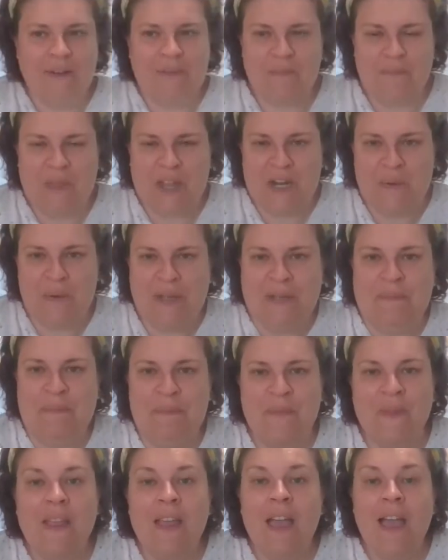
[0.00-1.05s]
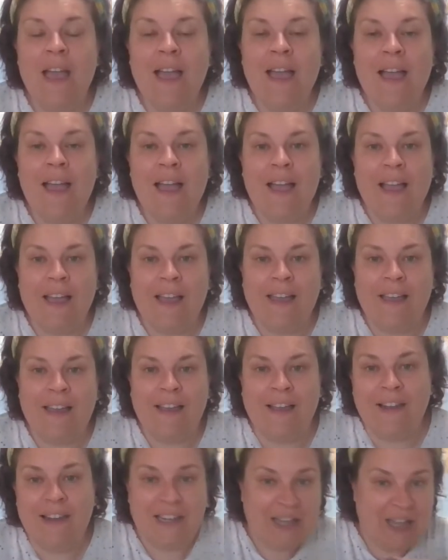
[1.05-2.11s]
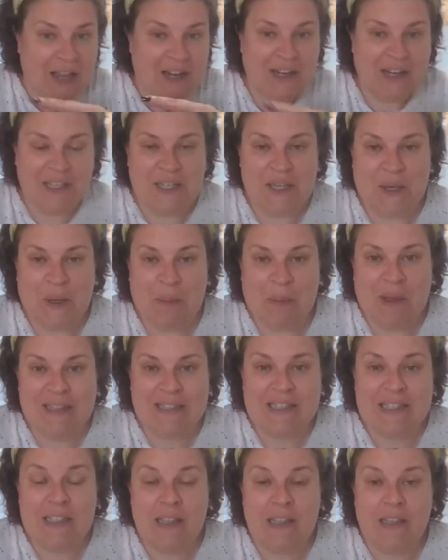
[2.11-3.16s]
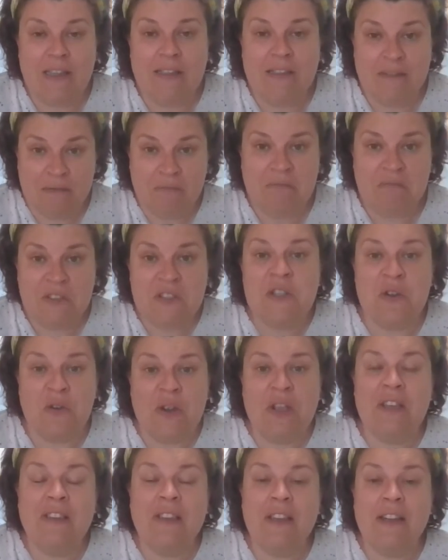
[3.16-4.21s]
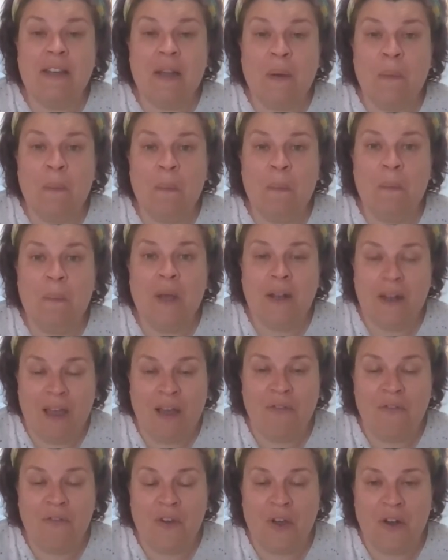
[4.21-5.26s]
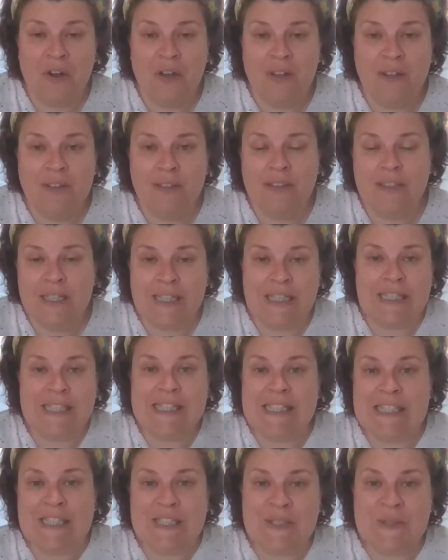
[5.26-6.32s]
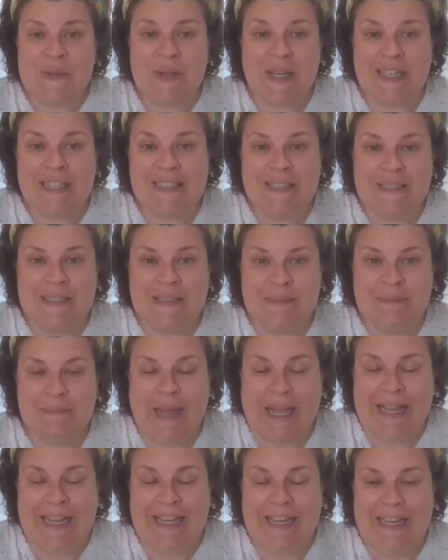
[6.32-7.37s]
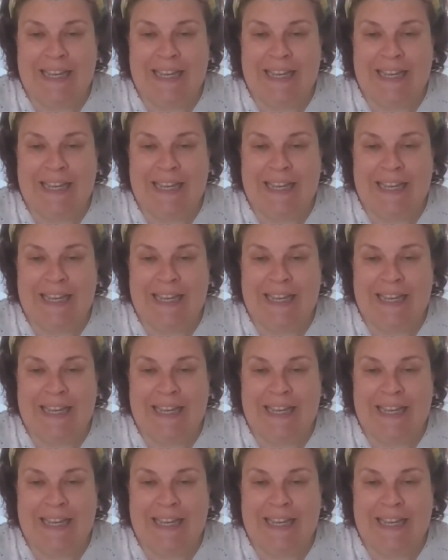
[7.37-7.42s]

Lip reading: Anyway, I'll let you go back to the Greek thing now and have fun, and I'll see you soon, guys. Bye.